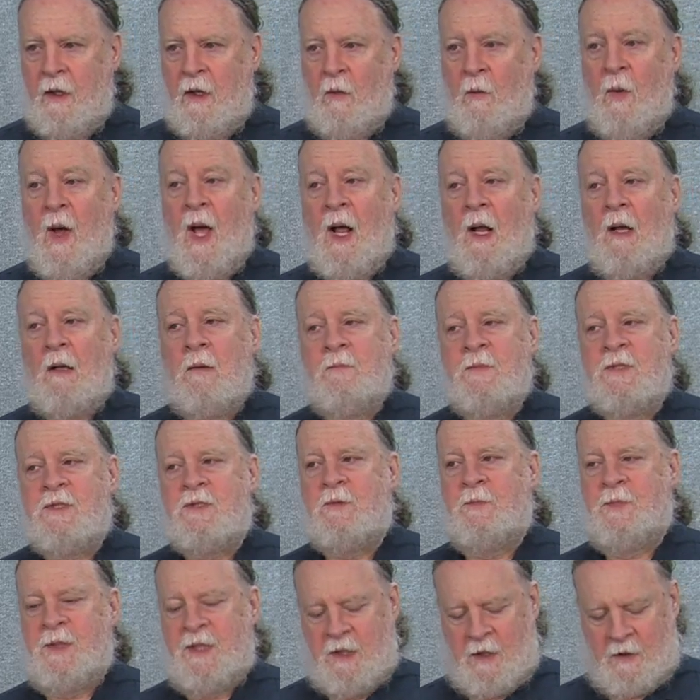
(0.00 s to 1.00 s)
Well,
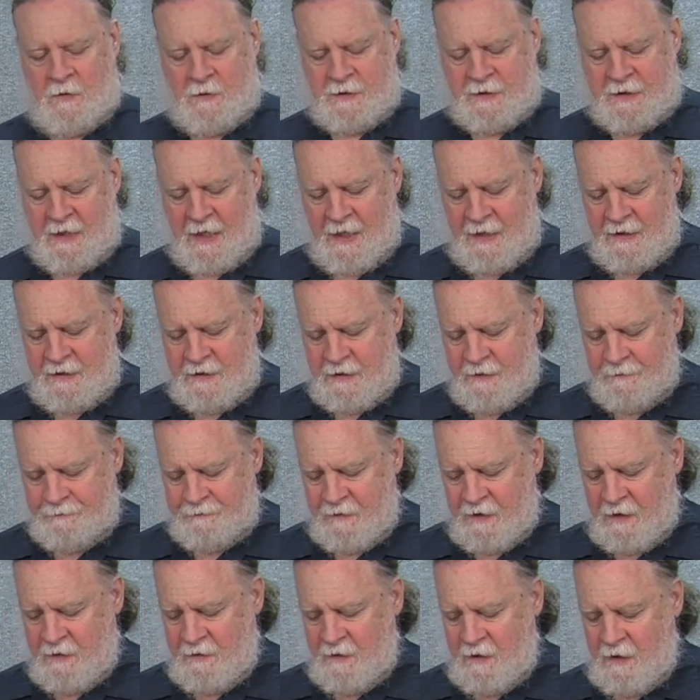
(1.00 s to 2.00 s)
Mr. B.O. says,
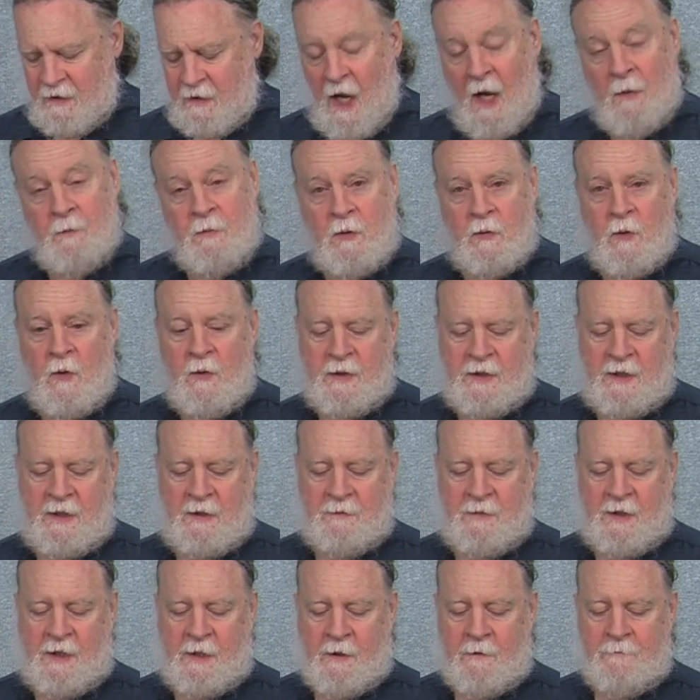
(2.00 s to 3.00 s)
I'm quoting
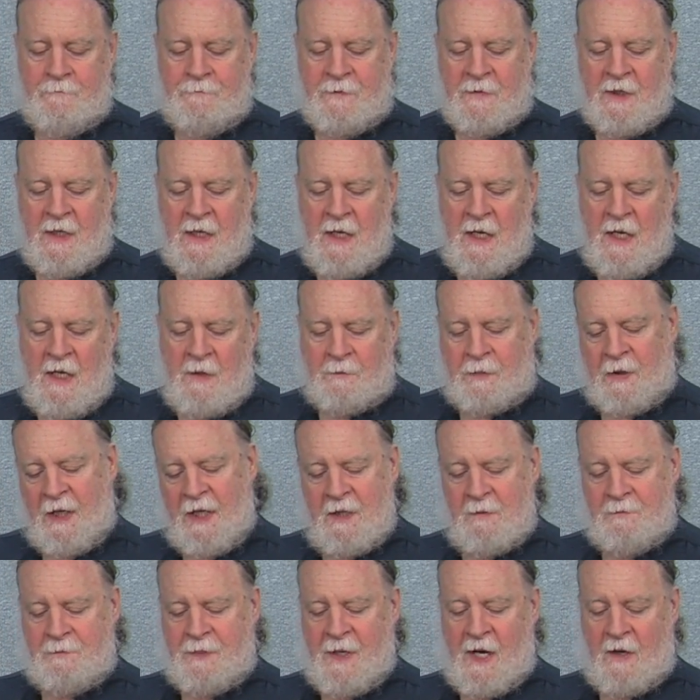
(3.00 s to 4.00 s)
him here
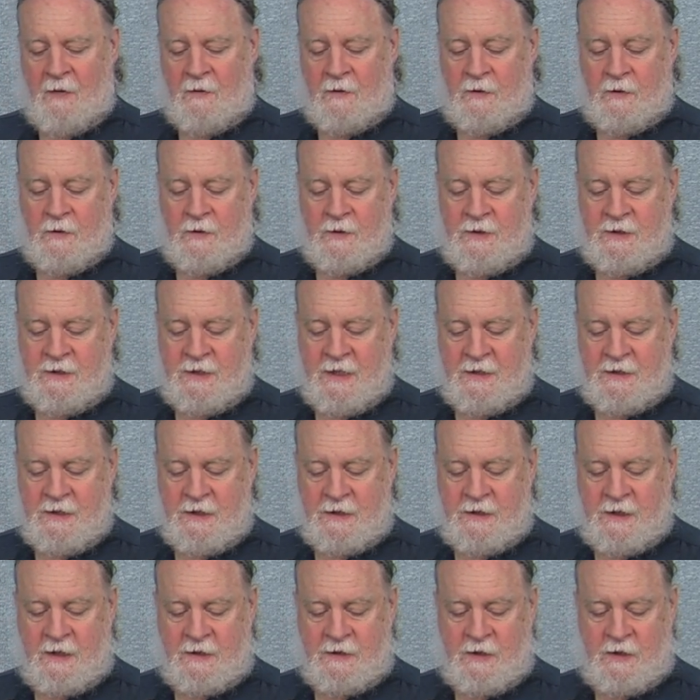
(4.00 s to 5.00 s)
Planned Parenthood says
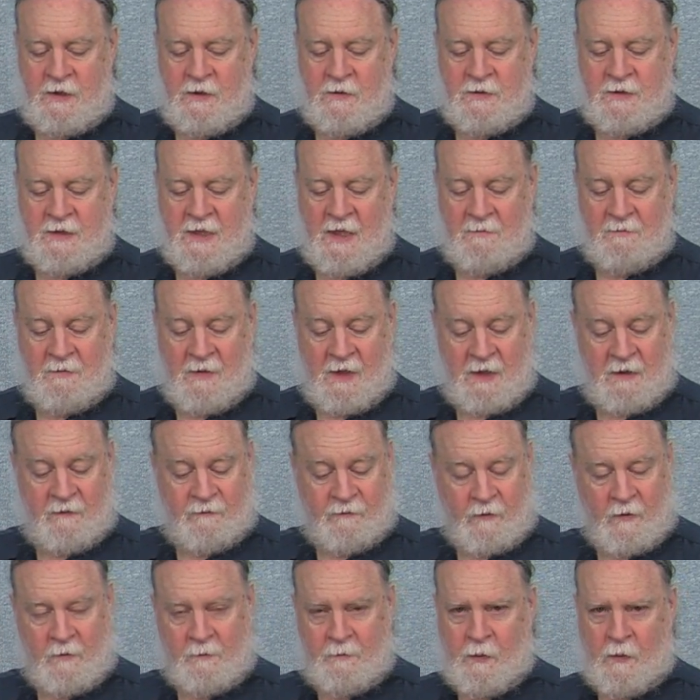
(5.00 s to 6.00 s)
it doesn't use that money
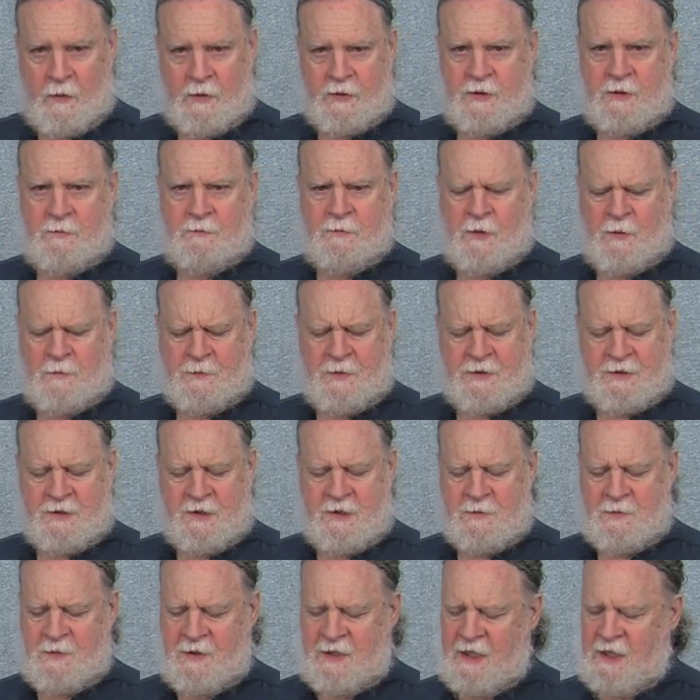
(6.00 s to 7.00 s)
for abortion
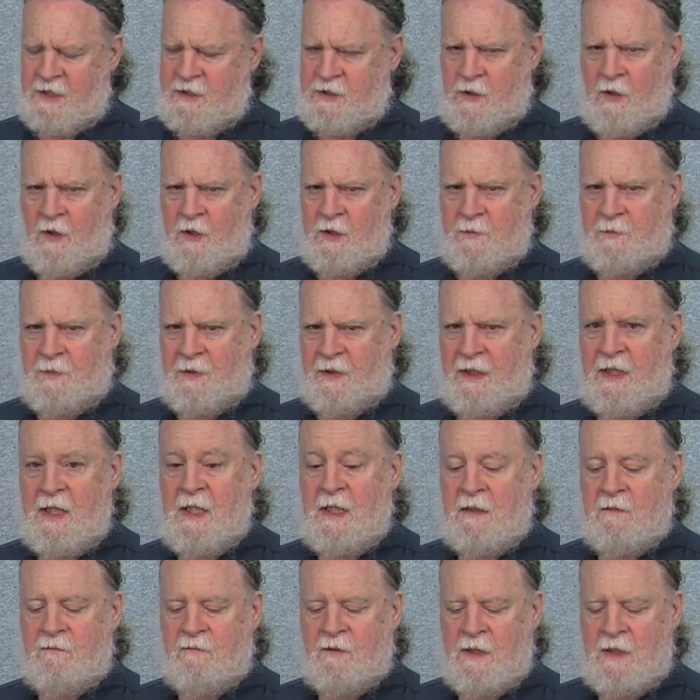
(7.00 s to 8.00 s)
purposes, but that's hard to
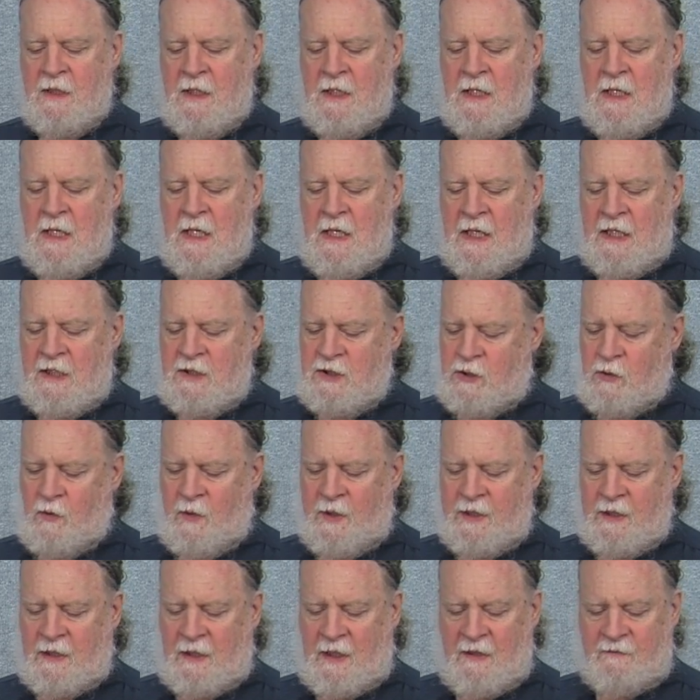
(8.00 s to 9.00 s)
believe. In
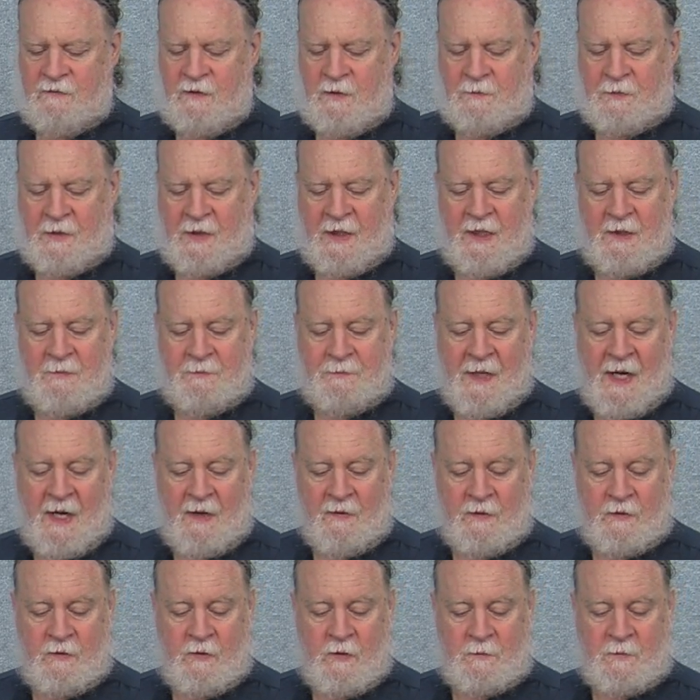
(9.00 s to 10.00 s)
2011, Planned
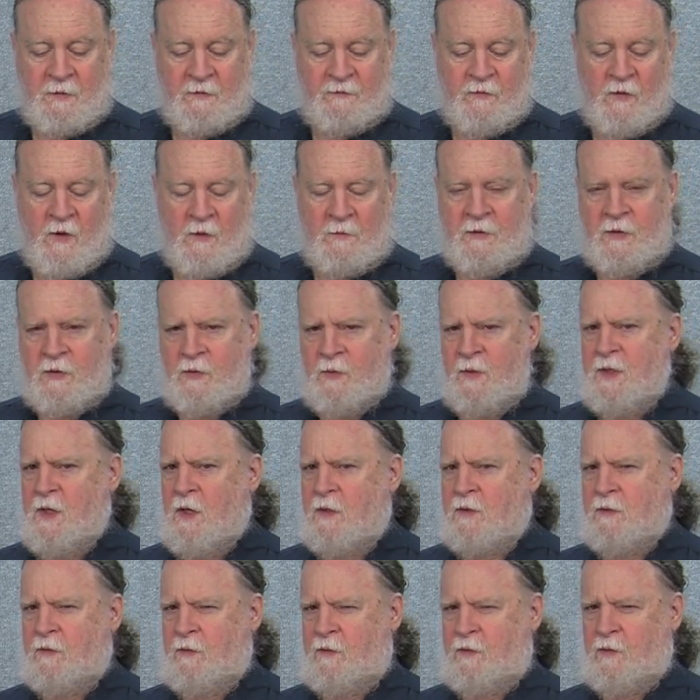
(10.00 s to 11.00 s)
Parenthood performed
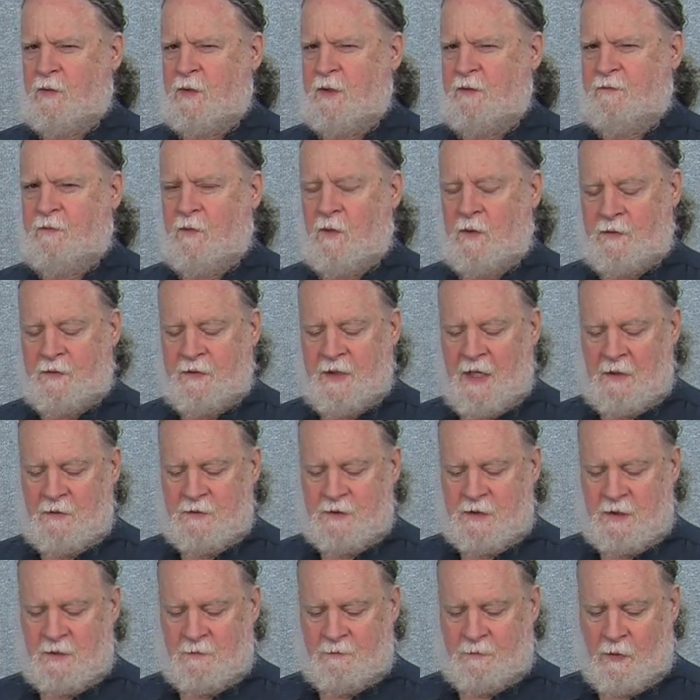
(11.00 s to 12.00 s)

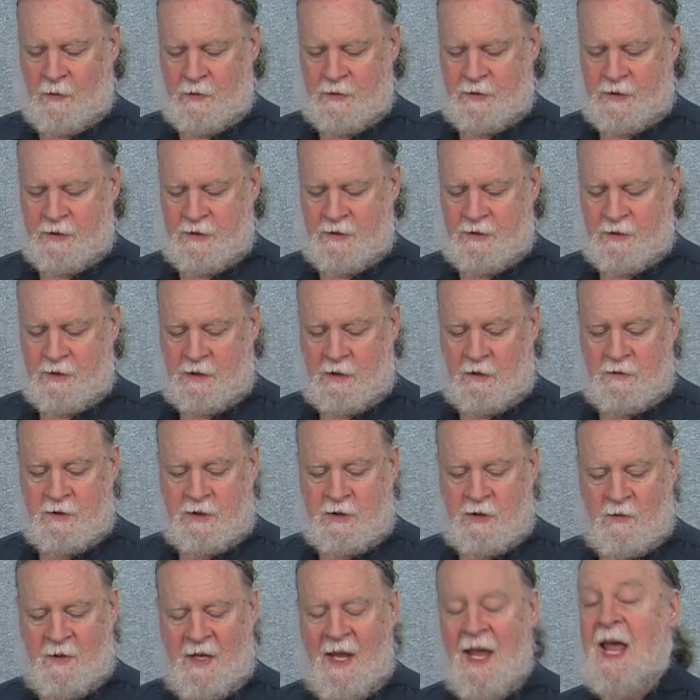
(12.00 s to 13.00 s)
334,000 abortions, close
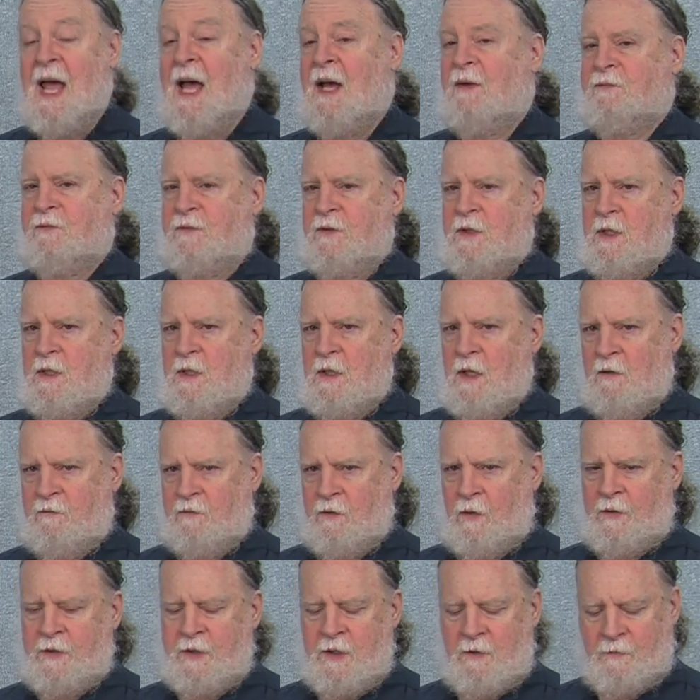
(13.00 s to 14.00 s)
to half of
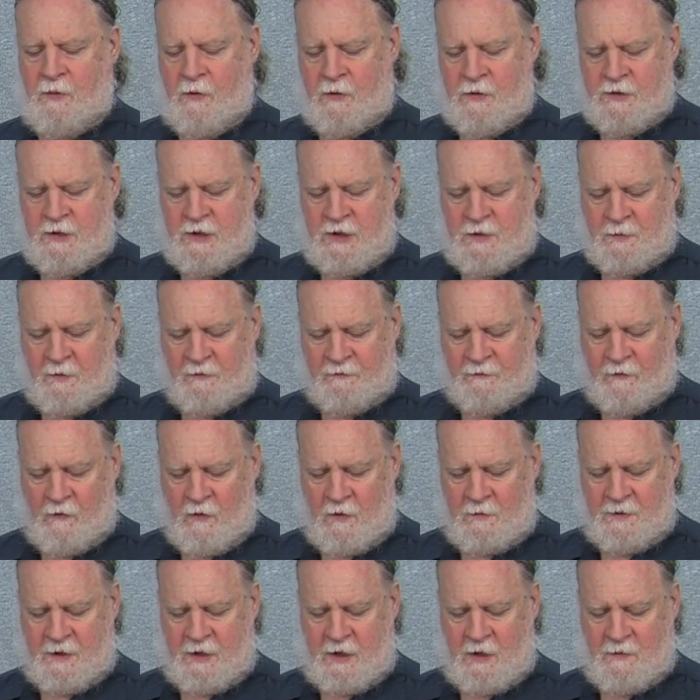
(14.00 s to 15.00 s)
all the abortions
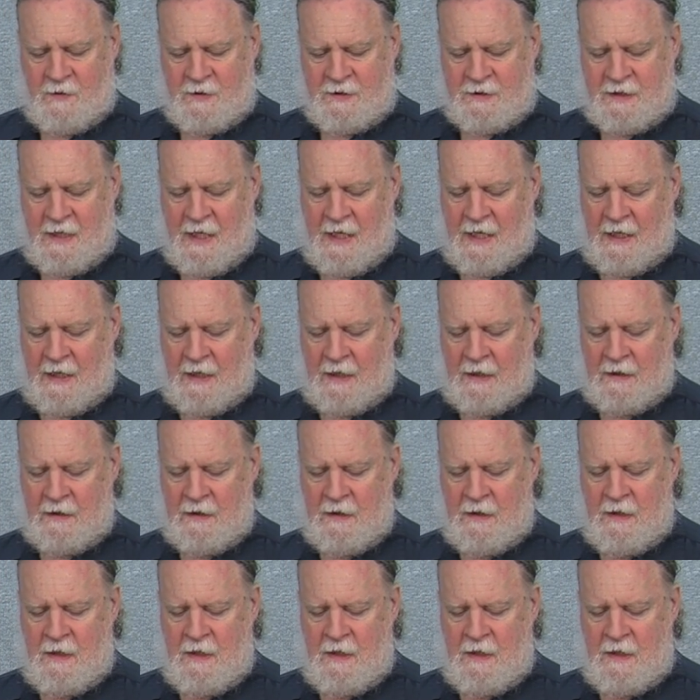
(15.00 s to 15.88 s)
performed in the USA.